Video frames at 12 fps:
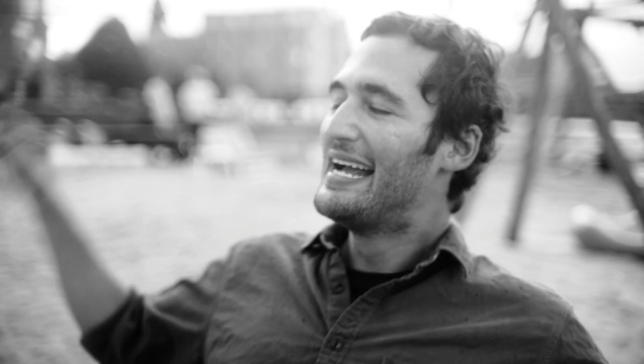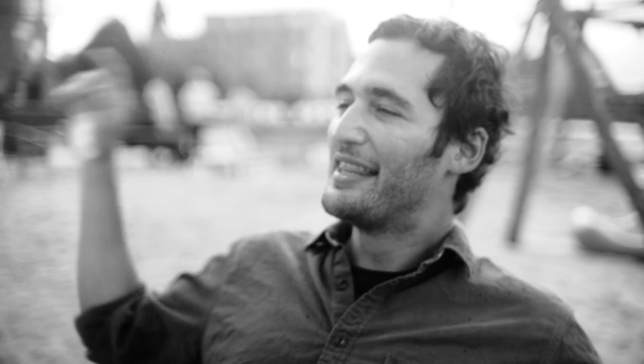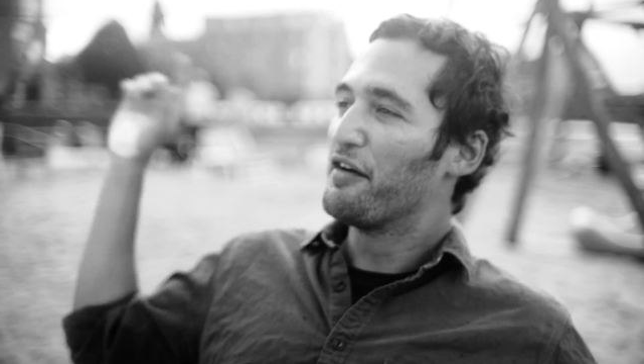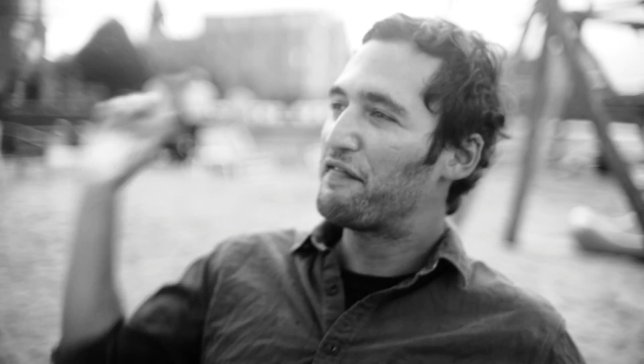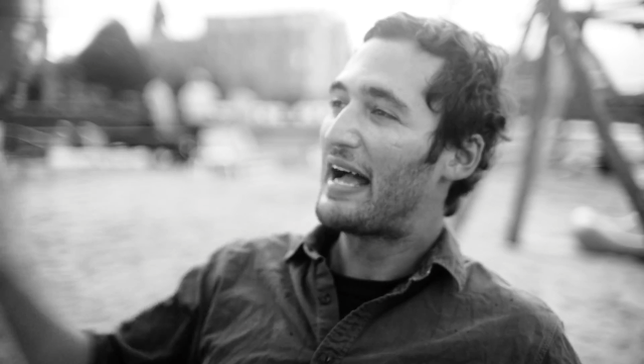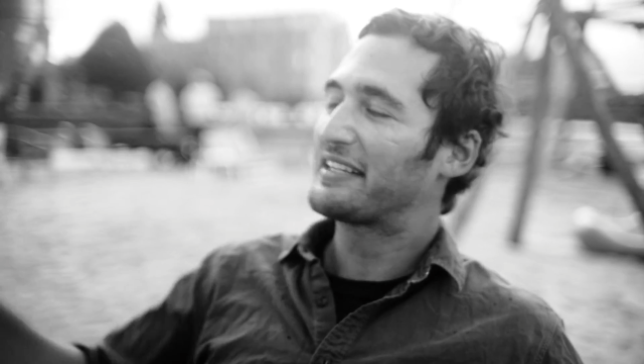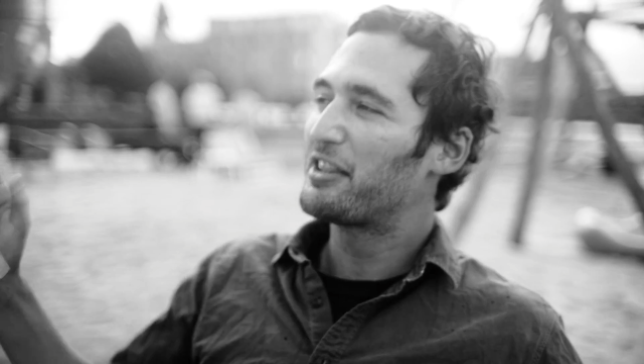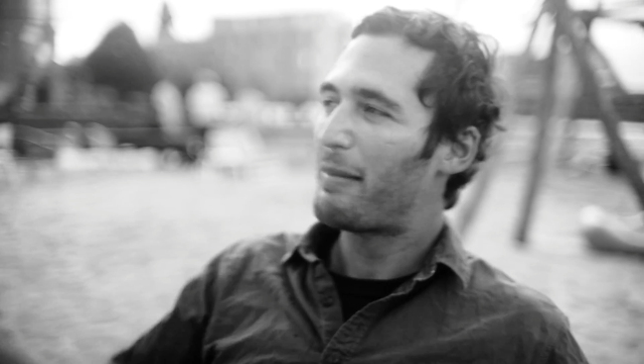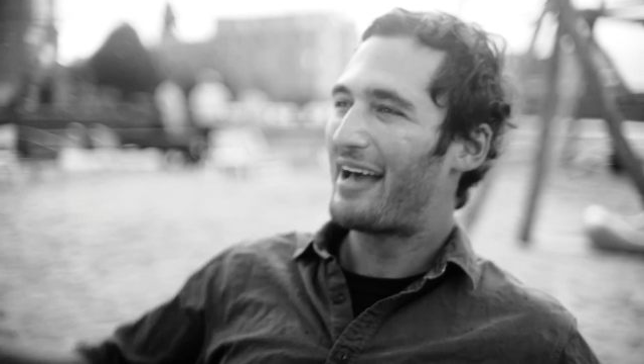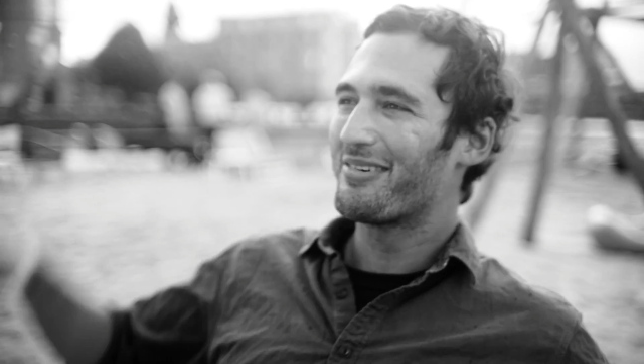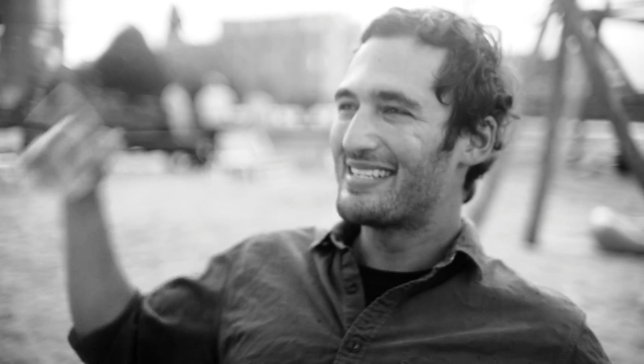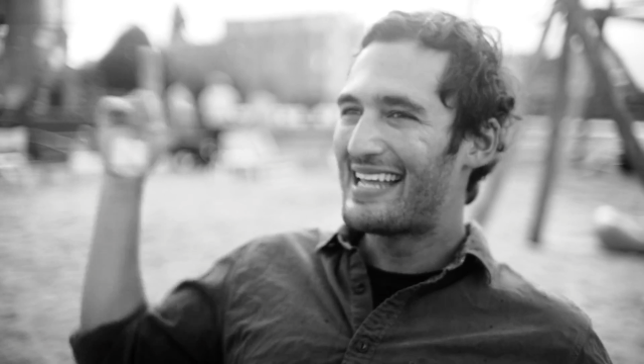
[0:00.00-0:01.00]
the fact of the
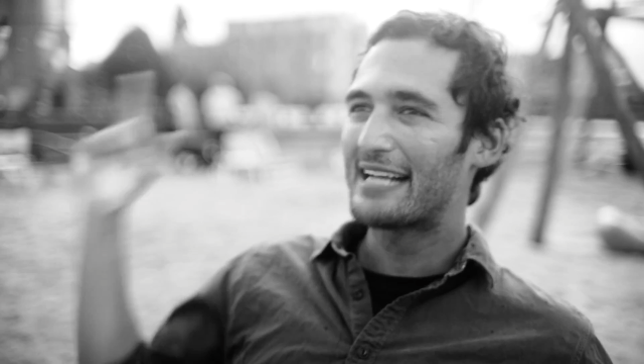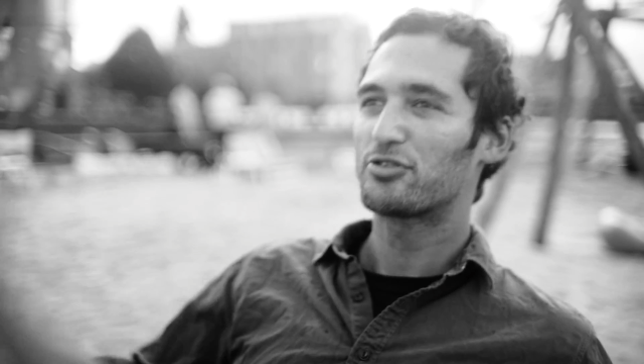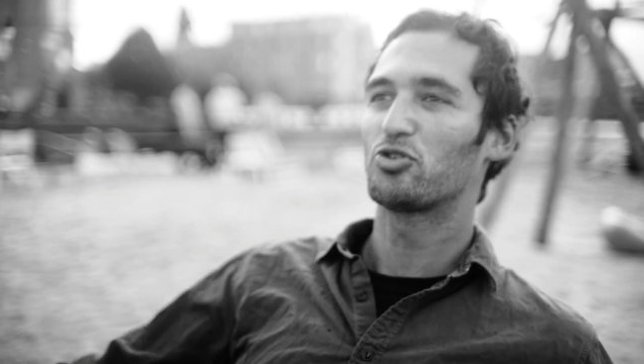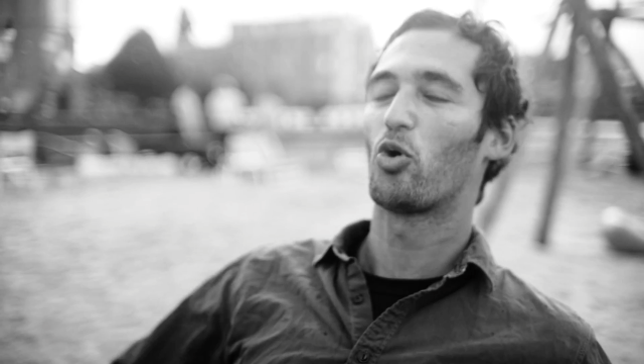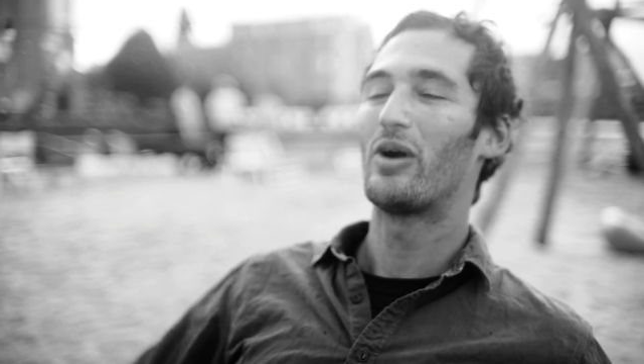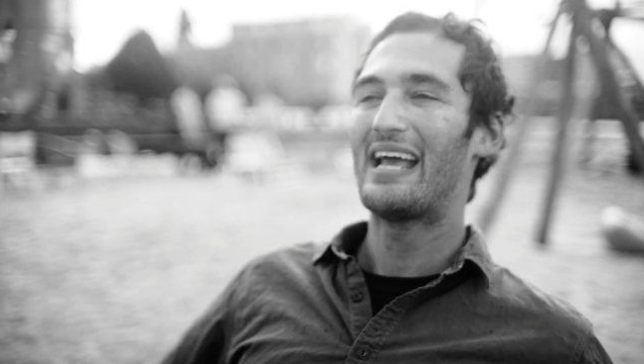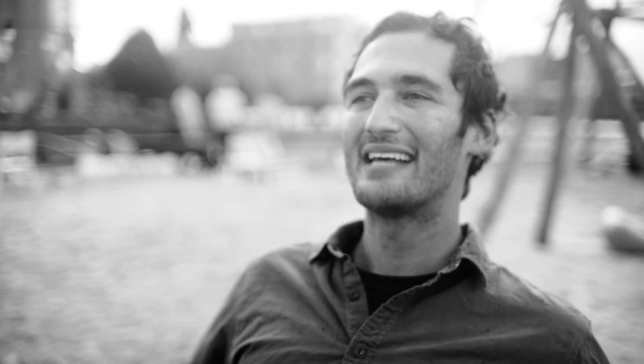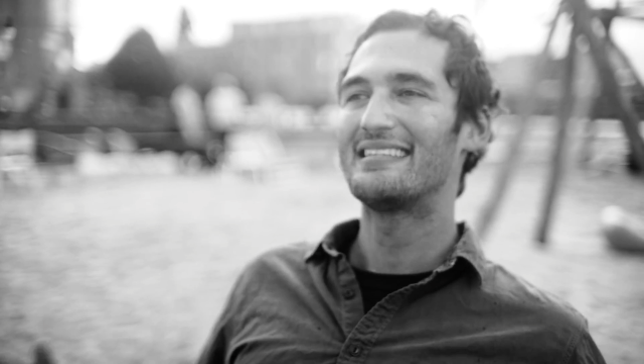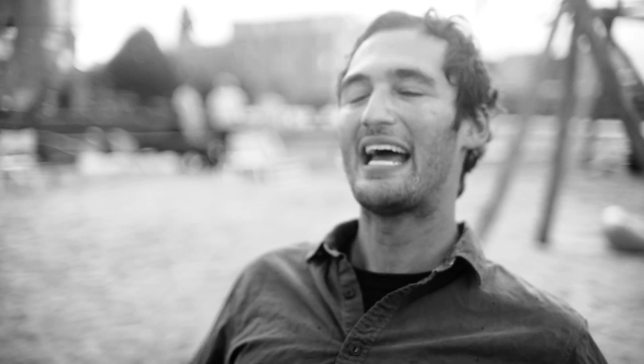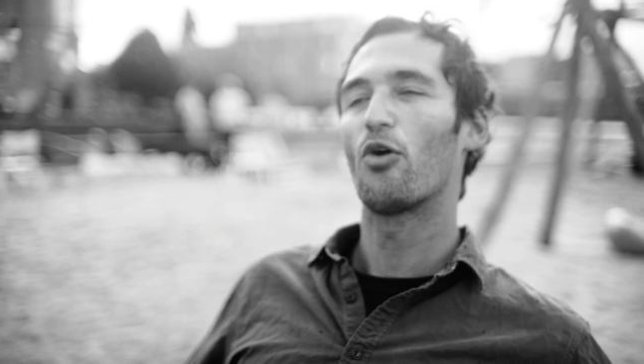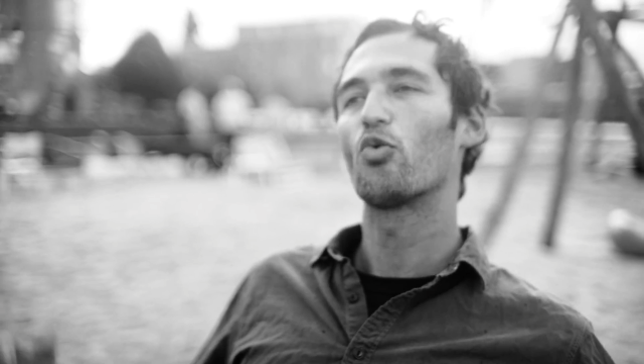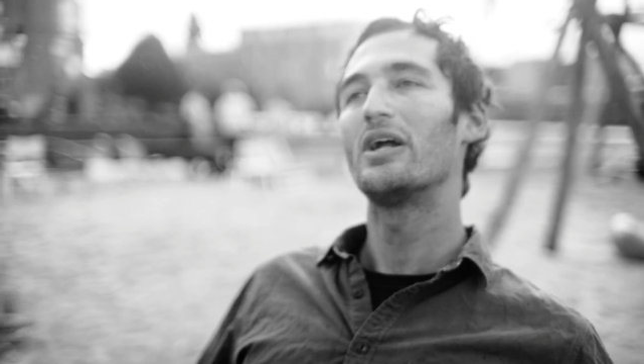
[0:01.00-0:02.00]
matter is that story has
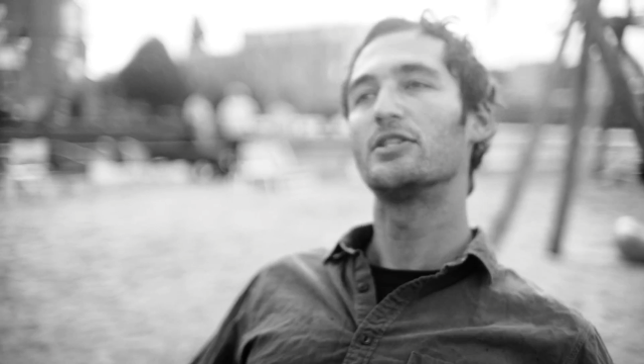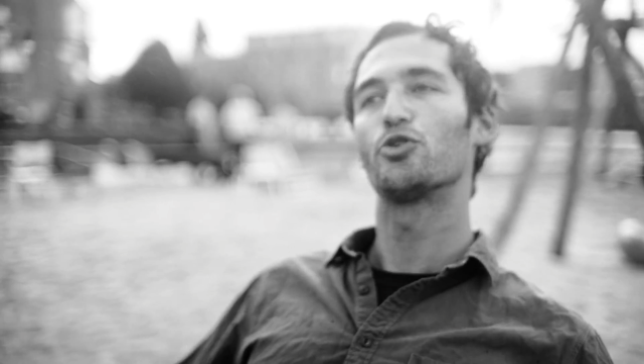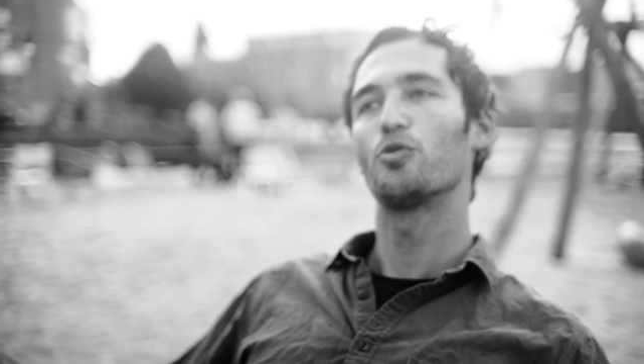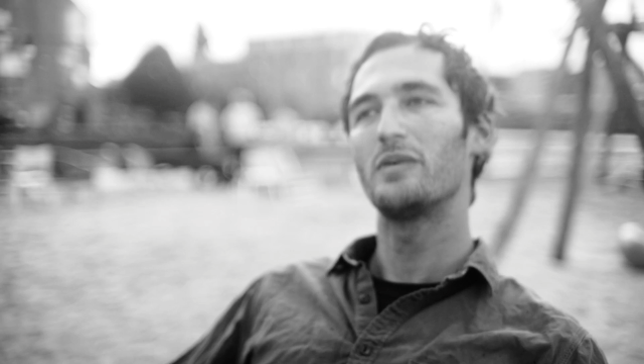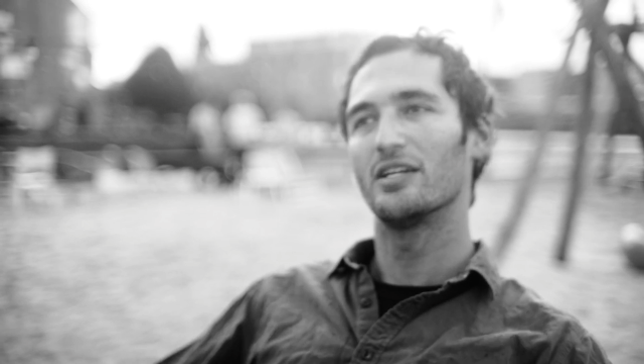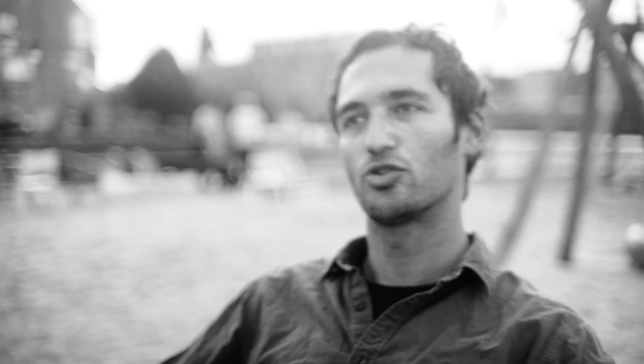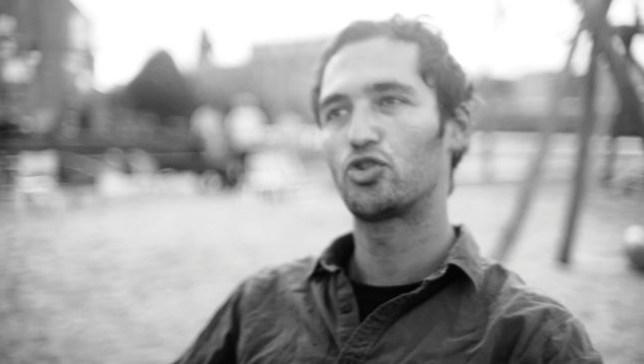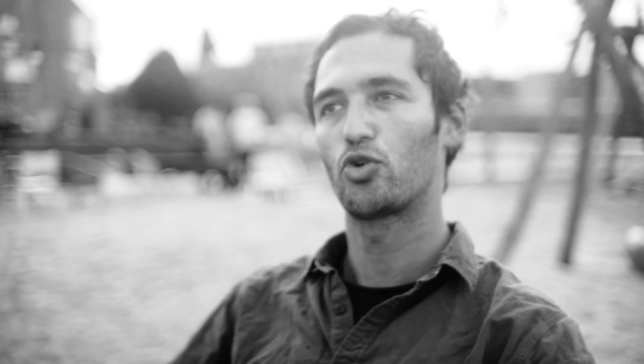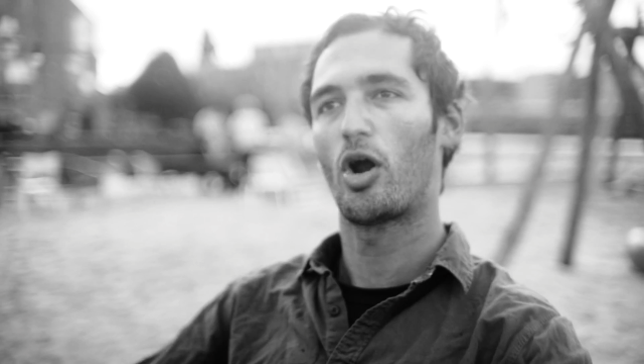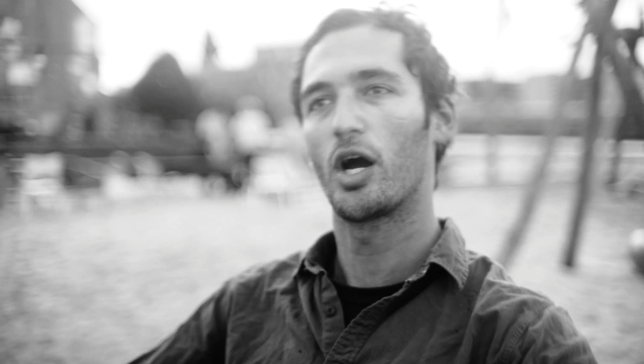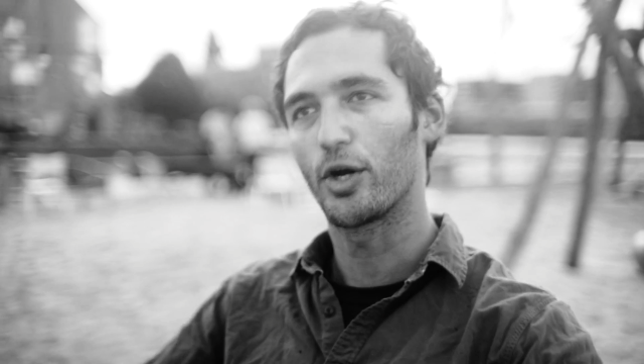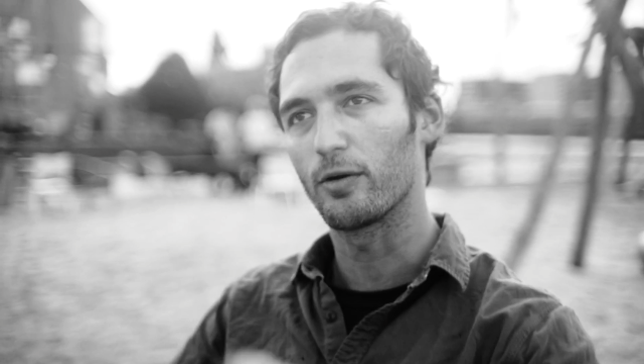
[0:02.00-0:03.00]
now rendered me a
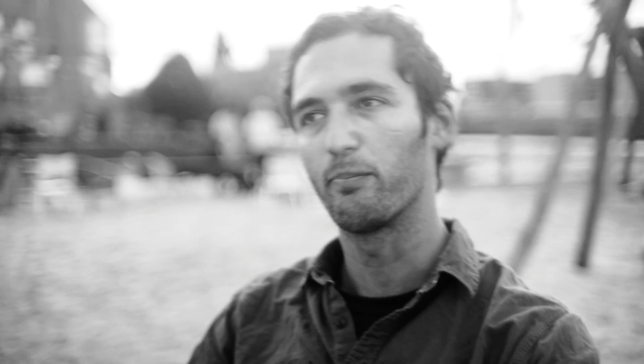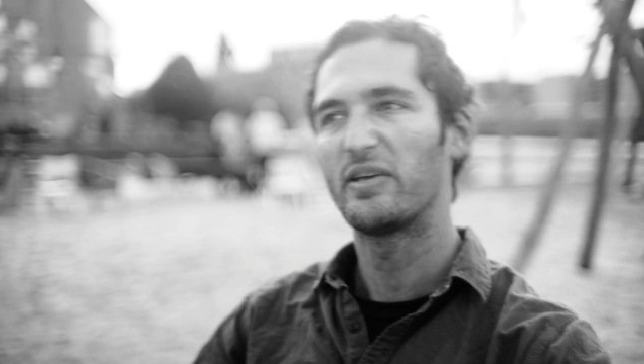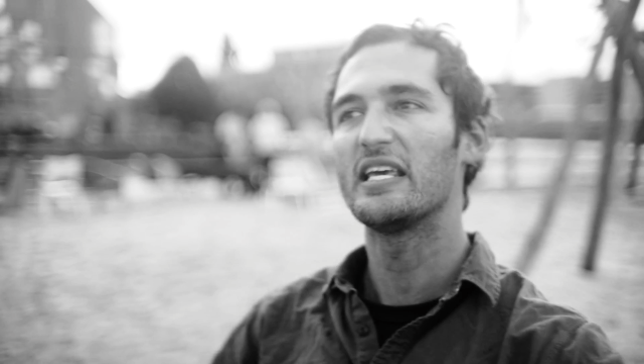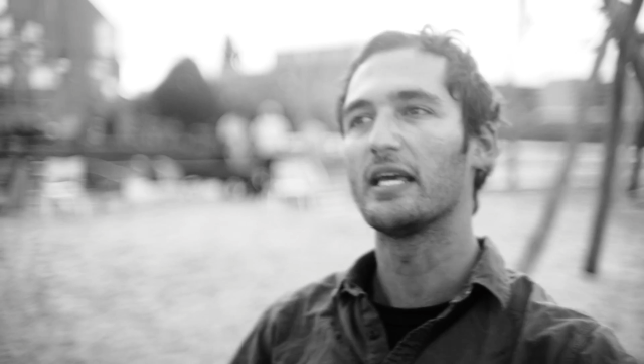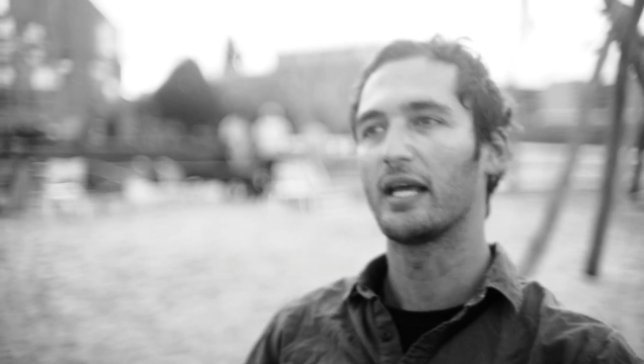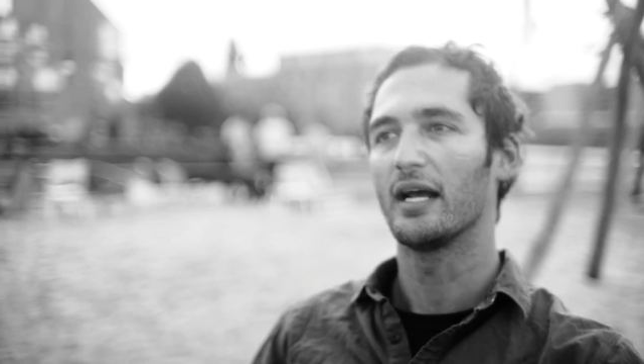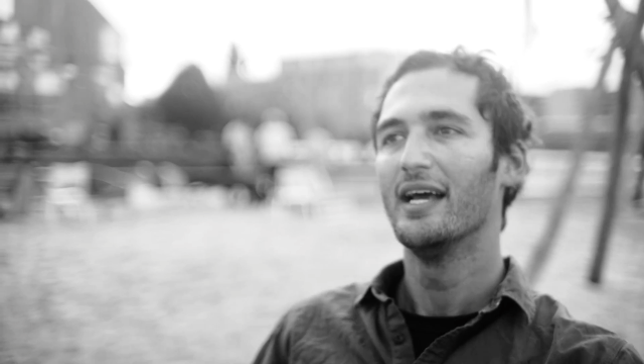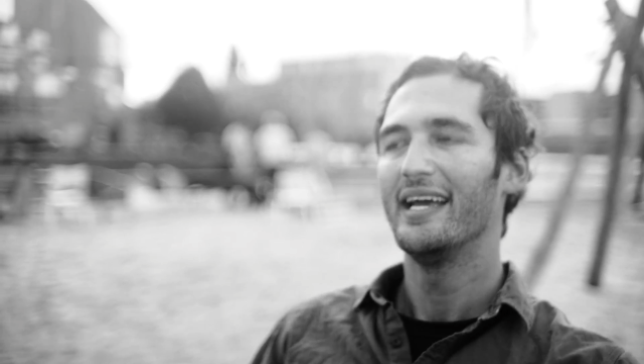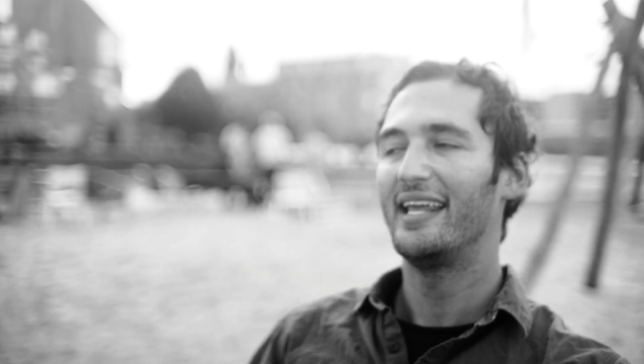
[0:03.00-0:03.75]
stronger being.